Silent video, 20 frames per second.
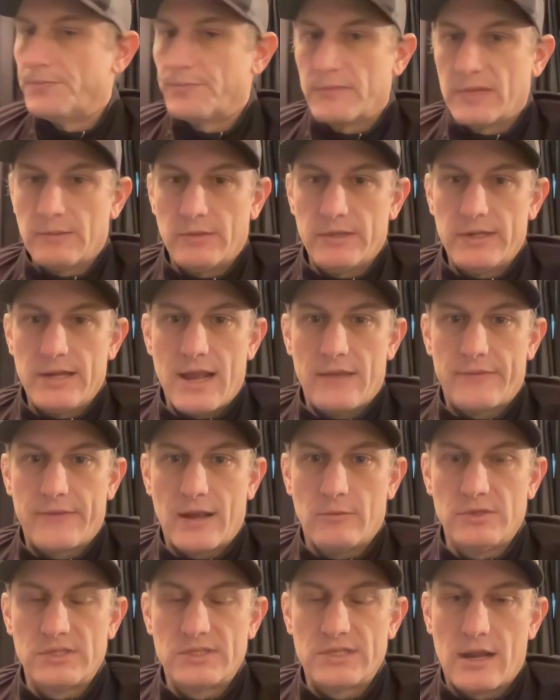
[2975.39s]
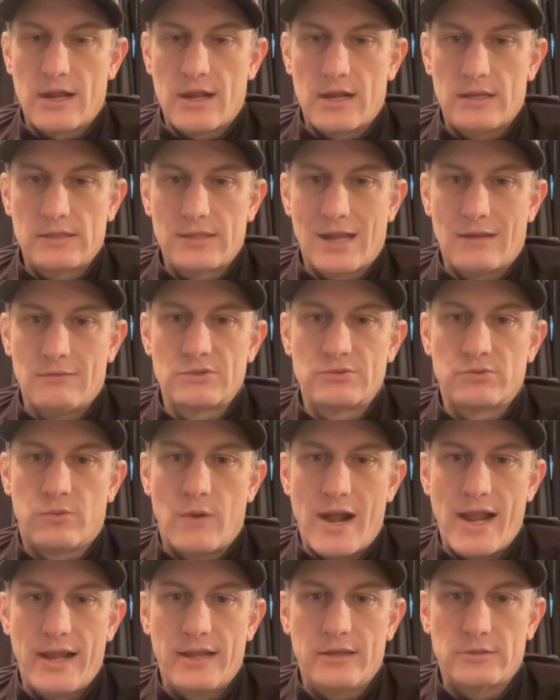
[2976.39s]
But yeah, that was
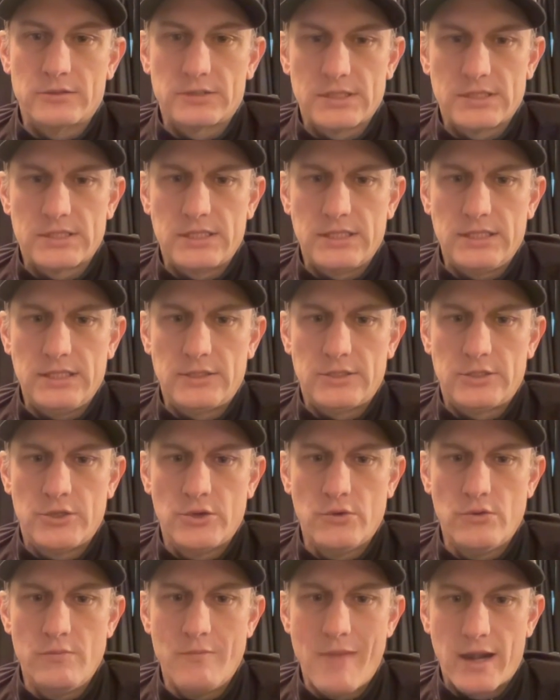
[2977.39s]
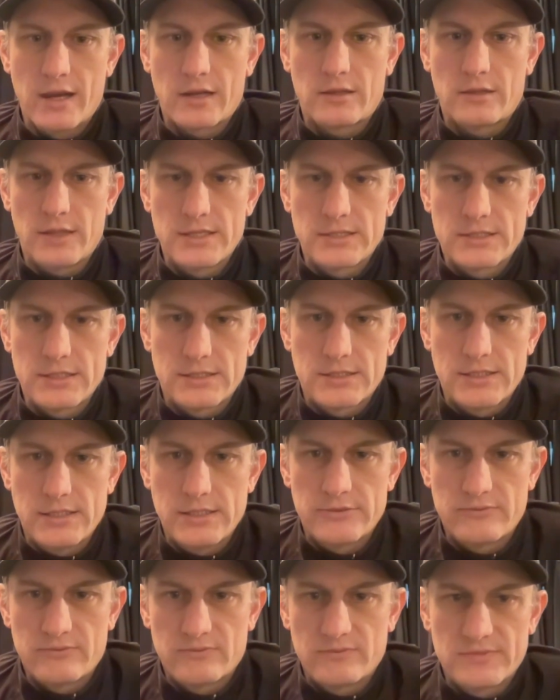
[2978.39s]
wild to see 2 medical
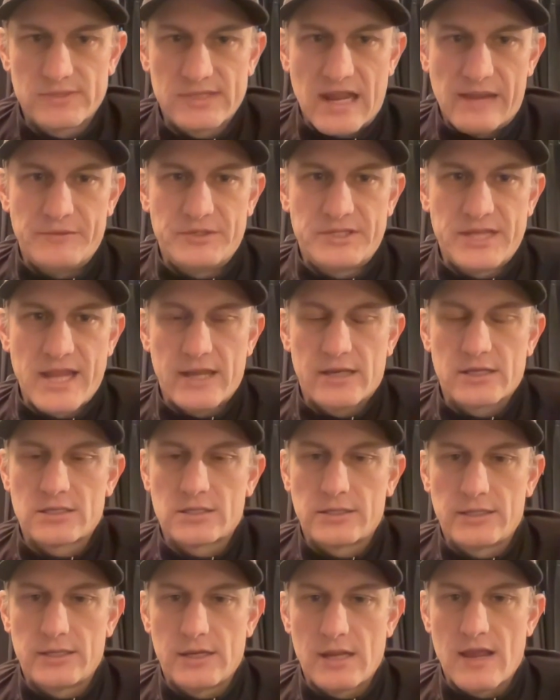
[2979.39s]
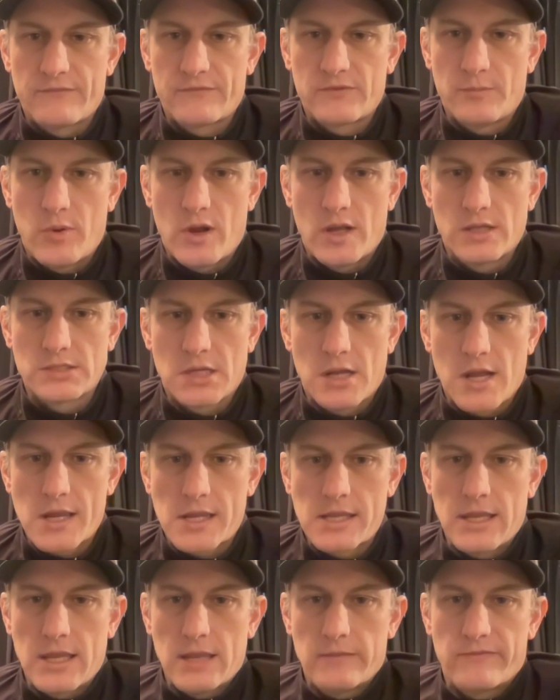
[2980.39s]
instances simultaneously and have to pause a
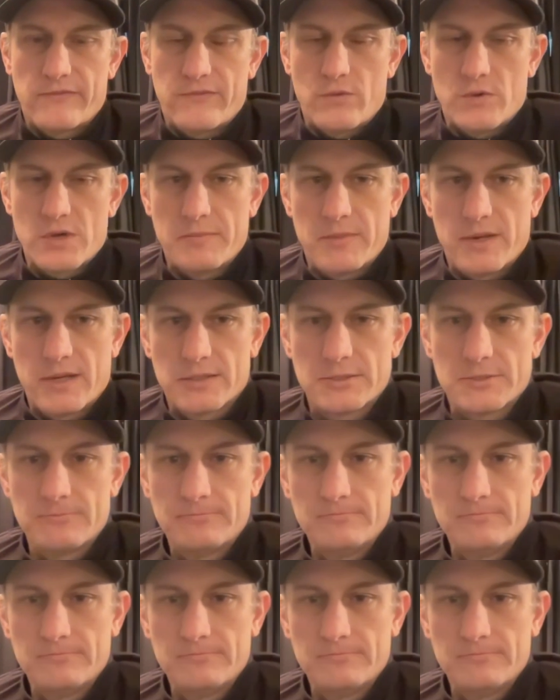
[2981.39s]
hockey game for 40 minutes.